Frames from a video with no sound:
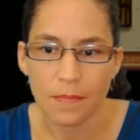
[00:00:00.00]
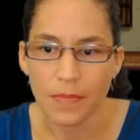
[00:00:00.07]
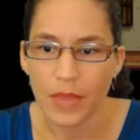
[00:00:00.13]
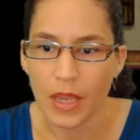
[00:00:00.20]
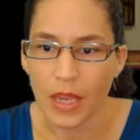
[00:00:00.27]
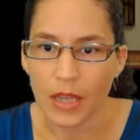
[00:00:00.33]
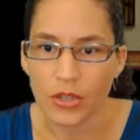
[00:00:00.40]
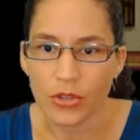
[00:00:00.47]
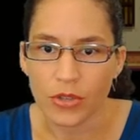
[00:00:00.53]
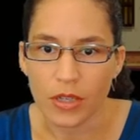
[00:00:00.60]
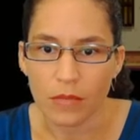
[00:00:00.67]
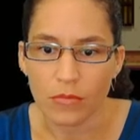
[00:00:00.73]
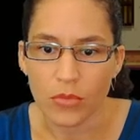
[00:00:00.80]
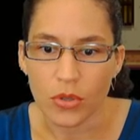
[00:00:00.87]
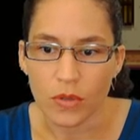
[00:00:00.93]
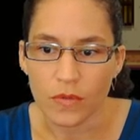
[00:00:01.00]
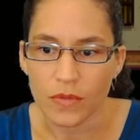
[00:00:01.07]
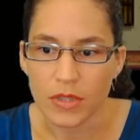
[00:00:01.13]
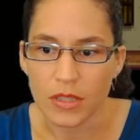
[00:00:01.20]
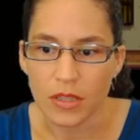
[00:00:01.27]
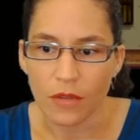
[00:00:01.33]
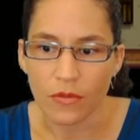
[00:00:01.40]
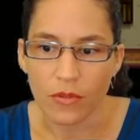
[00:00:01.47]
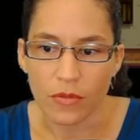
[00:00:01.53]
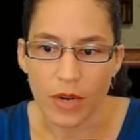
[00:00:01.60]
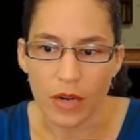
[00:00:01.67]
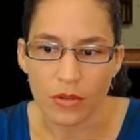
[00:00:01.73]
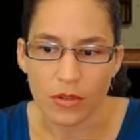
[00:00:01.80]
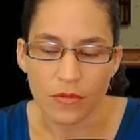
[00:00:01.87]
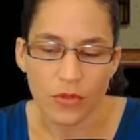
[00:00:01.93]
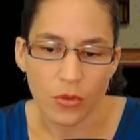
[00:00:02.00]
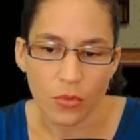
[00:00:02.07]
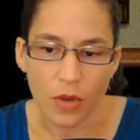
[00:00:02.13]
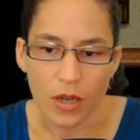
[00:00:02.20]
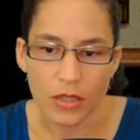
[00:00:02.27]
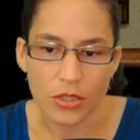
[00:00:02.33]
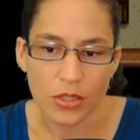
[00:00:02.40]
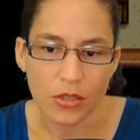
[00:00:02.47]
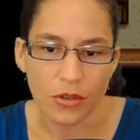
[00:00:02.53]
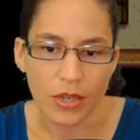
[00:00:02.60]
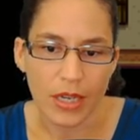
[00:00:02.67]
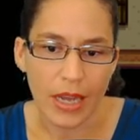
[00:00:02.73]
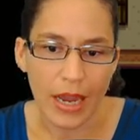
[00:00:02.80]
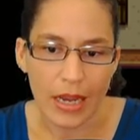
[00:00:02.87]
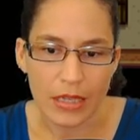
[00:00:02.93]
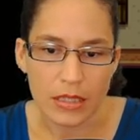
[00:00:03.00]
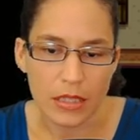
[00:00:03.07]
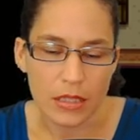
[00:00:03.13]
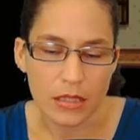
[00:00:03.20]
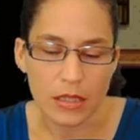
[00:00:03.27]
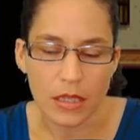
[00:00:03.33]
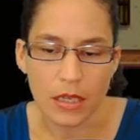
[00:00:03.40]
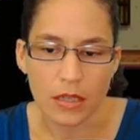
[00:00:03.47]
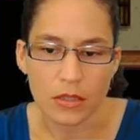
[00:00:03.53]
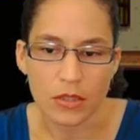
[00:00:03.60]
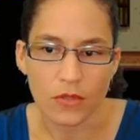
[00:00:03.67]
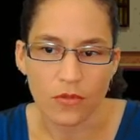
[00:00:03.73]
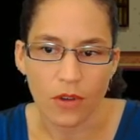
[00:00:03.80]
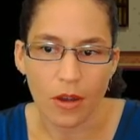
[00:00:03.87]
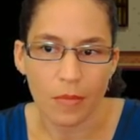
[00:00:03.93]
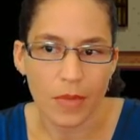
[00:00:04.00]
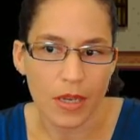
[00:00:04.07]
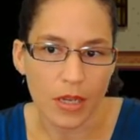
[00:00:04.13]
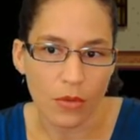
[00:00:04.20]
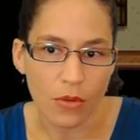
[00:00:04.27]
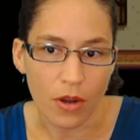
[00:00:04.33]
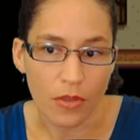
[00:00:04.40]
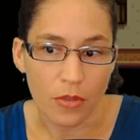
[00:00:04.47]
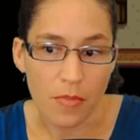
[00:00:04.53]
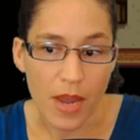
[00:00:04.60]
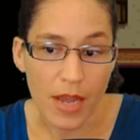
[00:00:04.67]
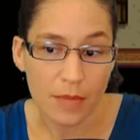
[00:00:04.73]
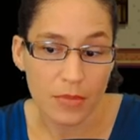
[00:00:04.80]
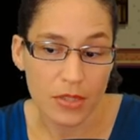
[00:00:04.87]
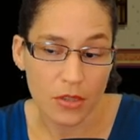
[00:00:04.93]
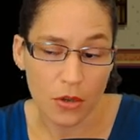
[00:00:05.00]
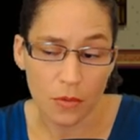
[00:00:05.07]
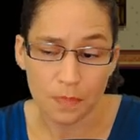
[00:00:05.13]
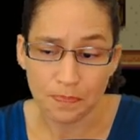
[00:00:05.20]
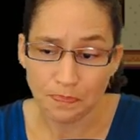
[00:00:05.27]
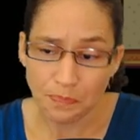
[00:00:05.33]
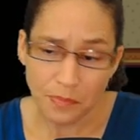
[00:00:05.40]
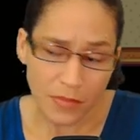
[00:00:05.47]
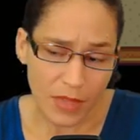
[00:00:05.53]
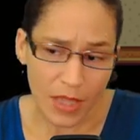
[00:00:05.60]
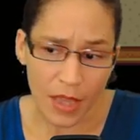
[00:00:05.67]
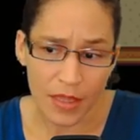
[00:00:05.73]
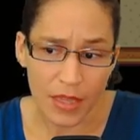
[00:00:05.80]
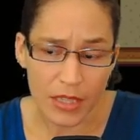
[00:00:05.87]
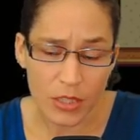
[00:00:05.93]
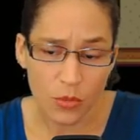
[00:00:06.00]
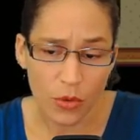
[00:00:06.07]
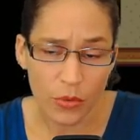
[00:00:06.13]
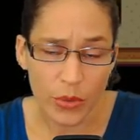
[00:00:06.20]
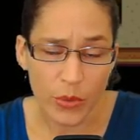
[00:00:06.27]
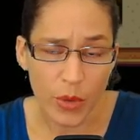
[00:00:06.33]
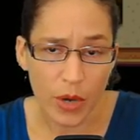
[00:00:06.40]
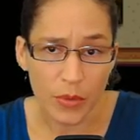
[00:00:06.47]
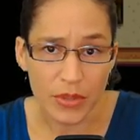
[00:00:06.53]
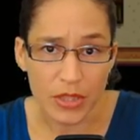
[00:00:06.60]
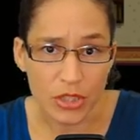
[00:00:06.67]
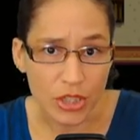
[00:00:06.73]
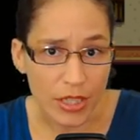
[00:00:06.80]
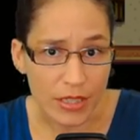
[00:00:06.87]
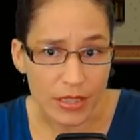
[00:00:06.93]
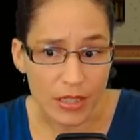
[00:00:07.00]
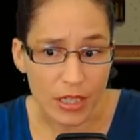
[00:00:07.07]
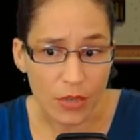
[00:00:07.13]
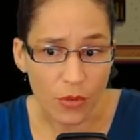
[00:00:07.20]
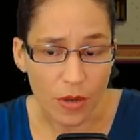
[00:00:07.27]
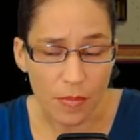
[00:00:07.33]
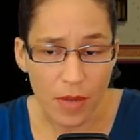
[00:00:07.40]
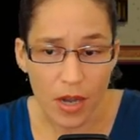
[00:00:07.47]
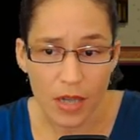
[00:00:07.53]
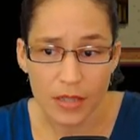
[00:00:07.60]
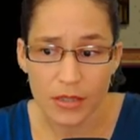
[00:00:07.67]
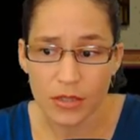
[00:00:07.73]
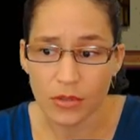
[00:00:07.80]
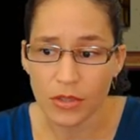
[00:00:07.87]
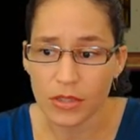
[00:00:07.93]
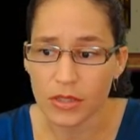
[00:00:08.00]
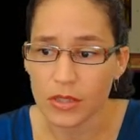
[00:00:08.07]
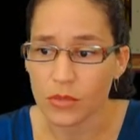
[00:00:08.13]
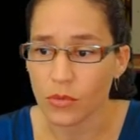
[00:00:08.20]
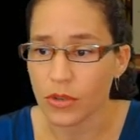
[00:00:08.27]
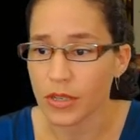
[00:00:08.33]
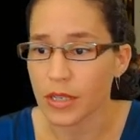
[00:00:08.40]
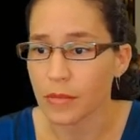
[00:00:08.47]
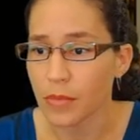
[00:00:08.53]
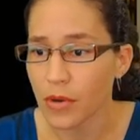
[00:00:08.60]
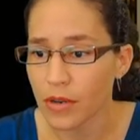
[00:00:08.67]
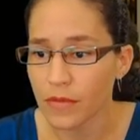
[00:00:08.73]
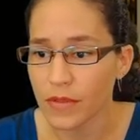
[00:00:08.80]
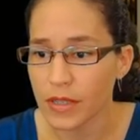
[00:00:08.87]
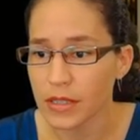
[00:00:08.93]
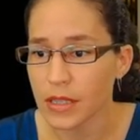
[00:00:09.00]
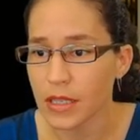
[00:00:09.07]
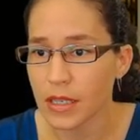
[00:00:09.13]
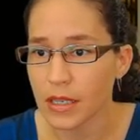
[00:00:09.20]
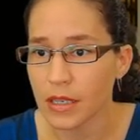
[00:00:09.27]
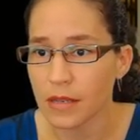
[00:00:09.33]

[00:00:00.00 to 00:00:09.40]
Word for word: and you can move stuff around if you want to. You can access things from anywhere on the map. So that's what we want with the Chest Anywhere mod. So this is working perfectly.